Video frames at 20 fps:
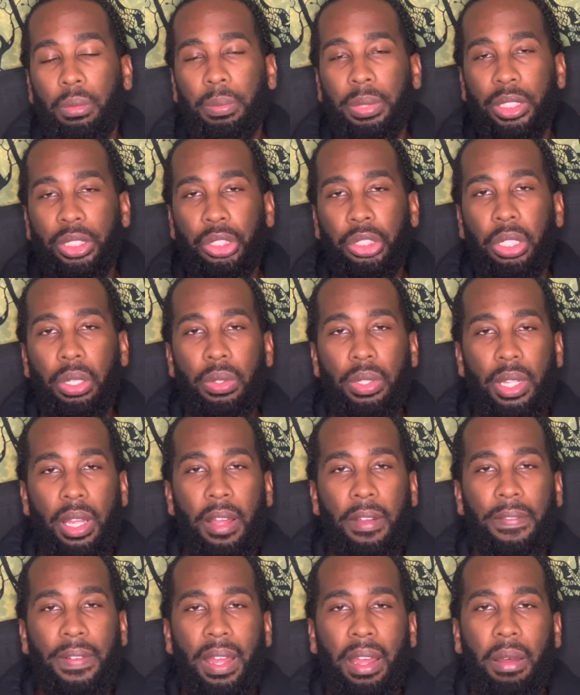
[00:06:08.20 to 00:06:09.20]
but shows
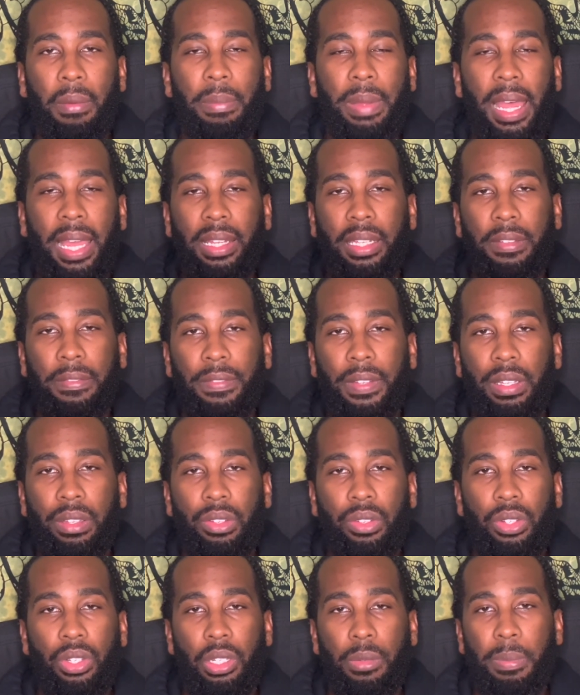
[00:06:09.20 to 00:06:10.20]
off how baggy
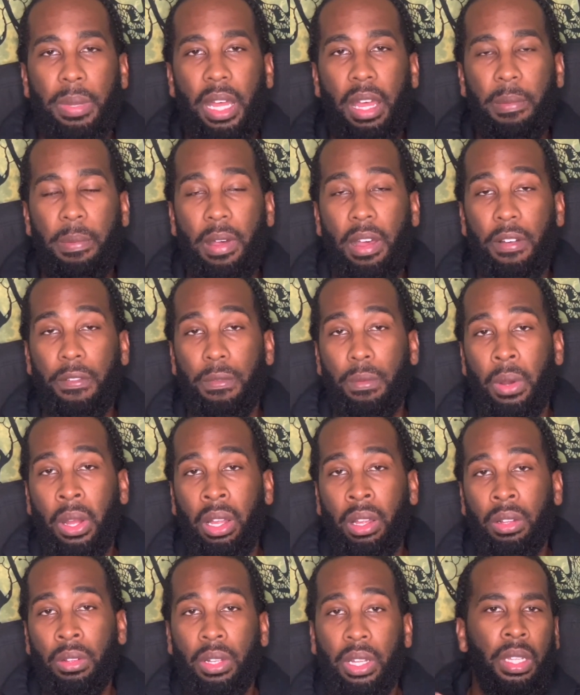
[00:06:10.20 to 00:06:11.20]
fits just pop off
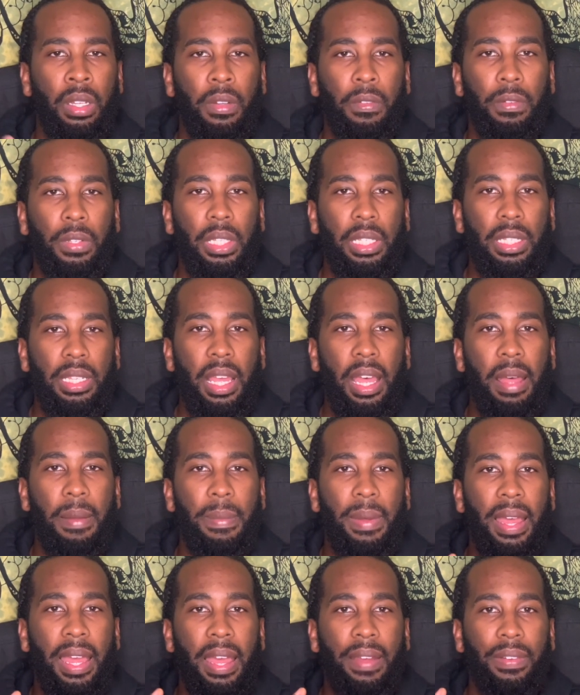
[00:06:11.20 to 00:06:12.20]
well. For the top,
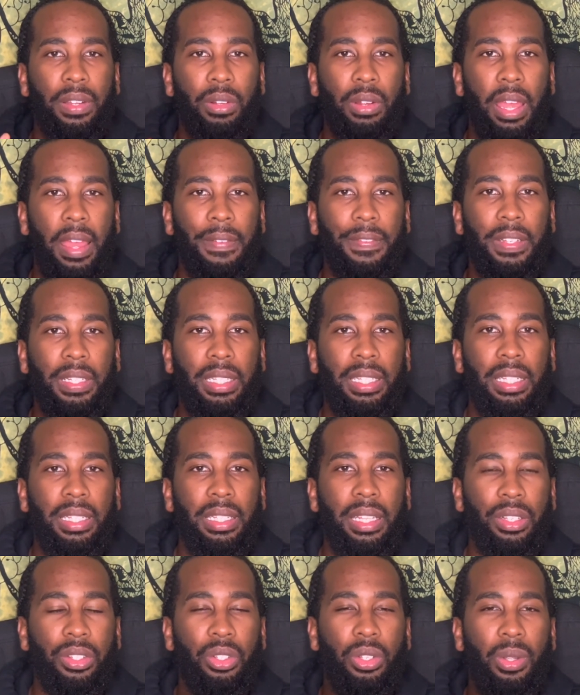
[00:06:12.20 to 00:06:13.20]
I have a graphic tee
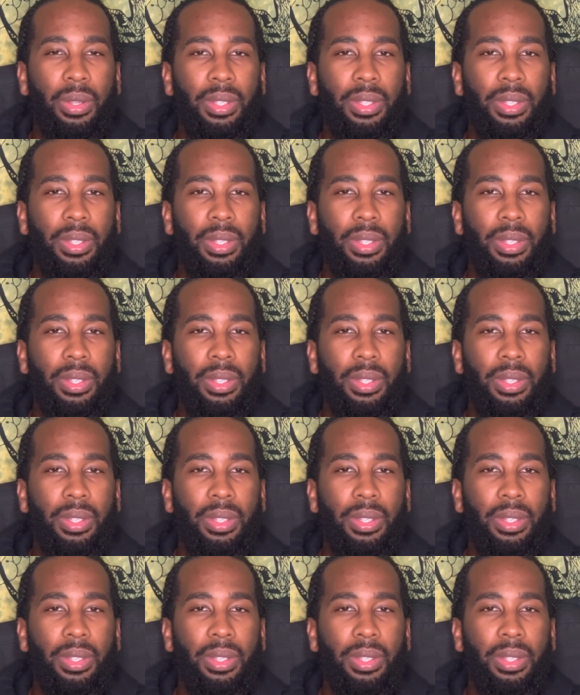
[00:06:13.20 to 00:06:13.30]
that shows